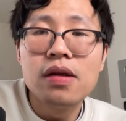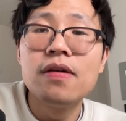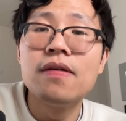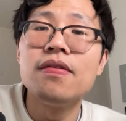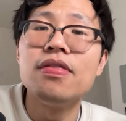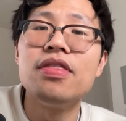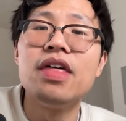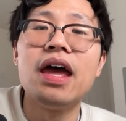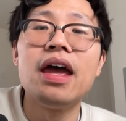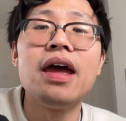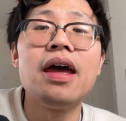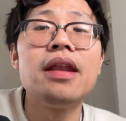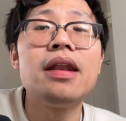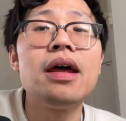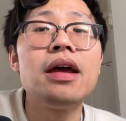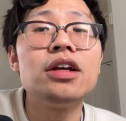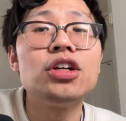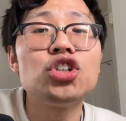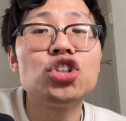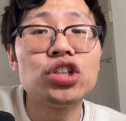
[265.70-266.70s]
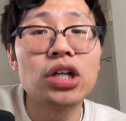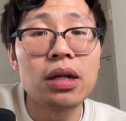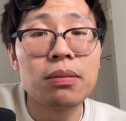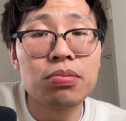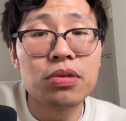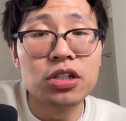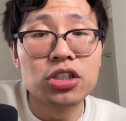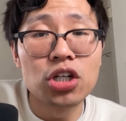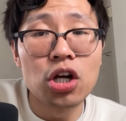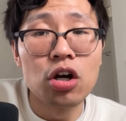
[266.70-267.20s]
Then
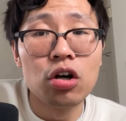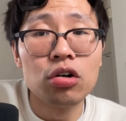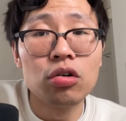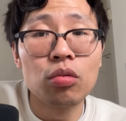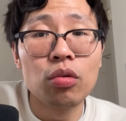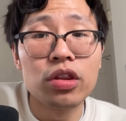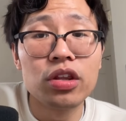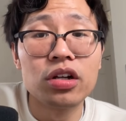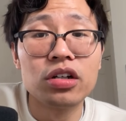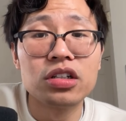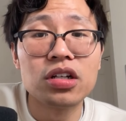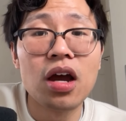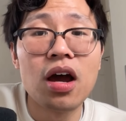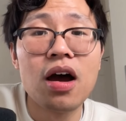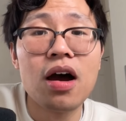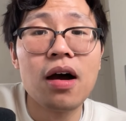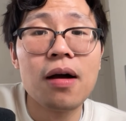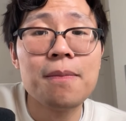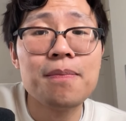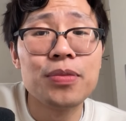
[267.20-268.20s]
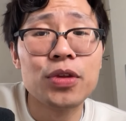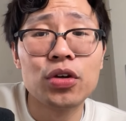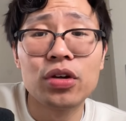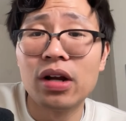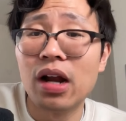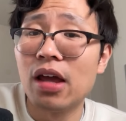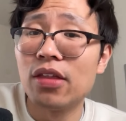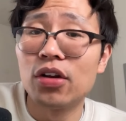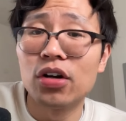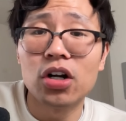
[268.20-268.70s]
shape the tone with your tongue. You
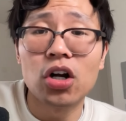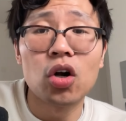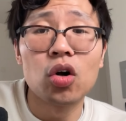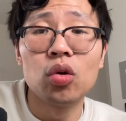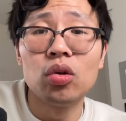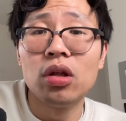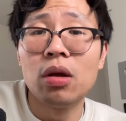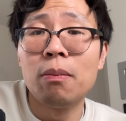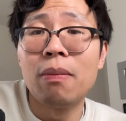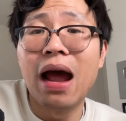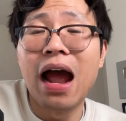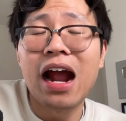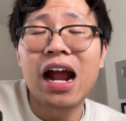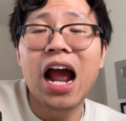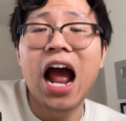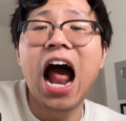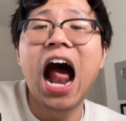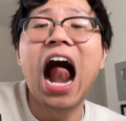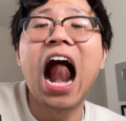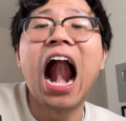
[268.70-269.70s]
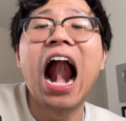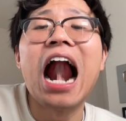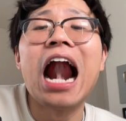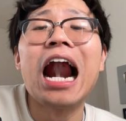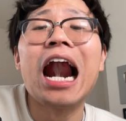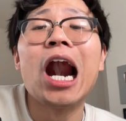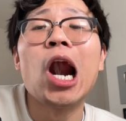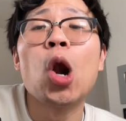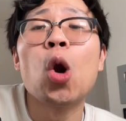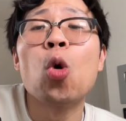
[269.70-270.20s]
can either curl it back
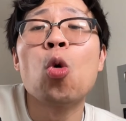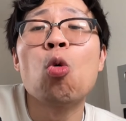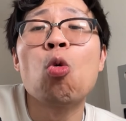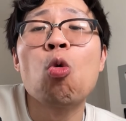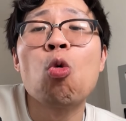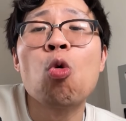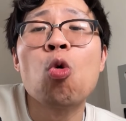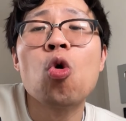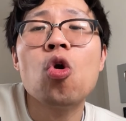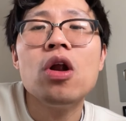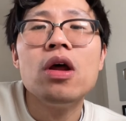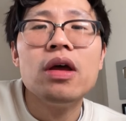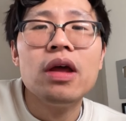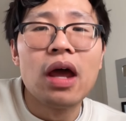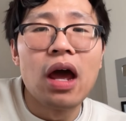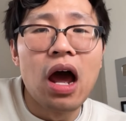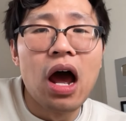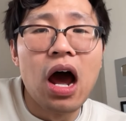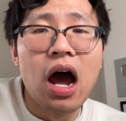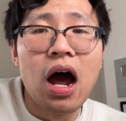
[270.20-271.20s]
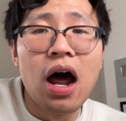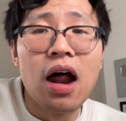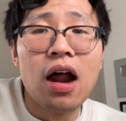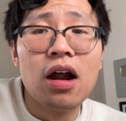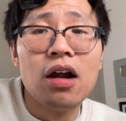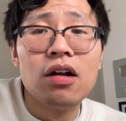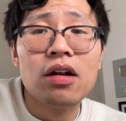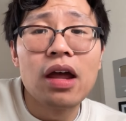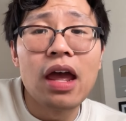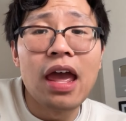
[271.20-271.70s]
and
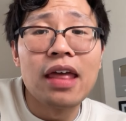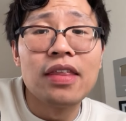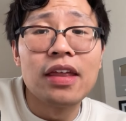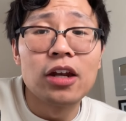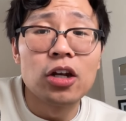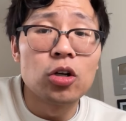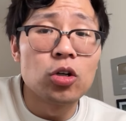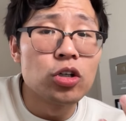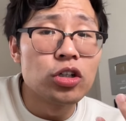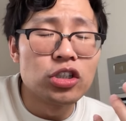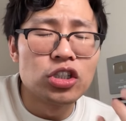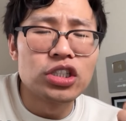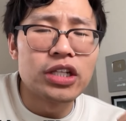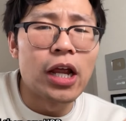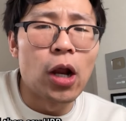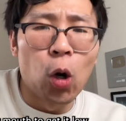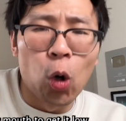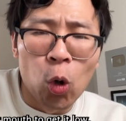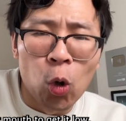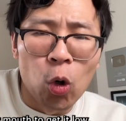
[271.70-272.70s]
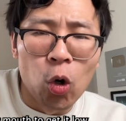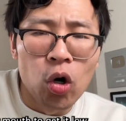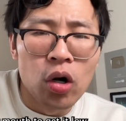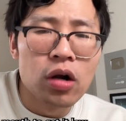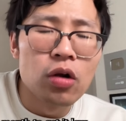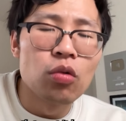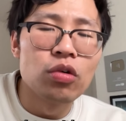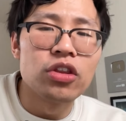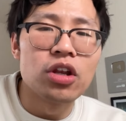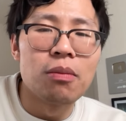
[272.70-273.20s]
then say
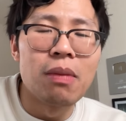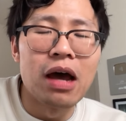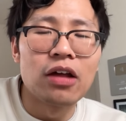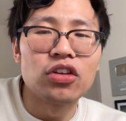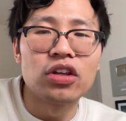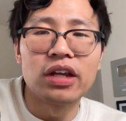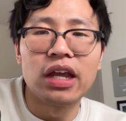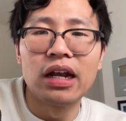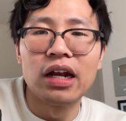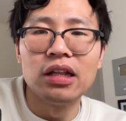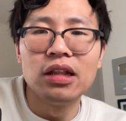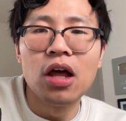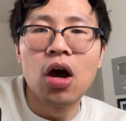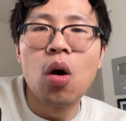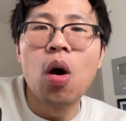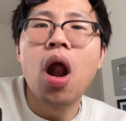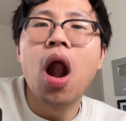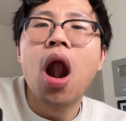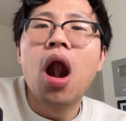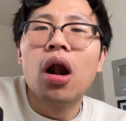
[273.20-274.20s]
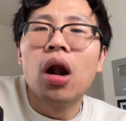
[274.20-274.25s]
with your mouth to get it low.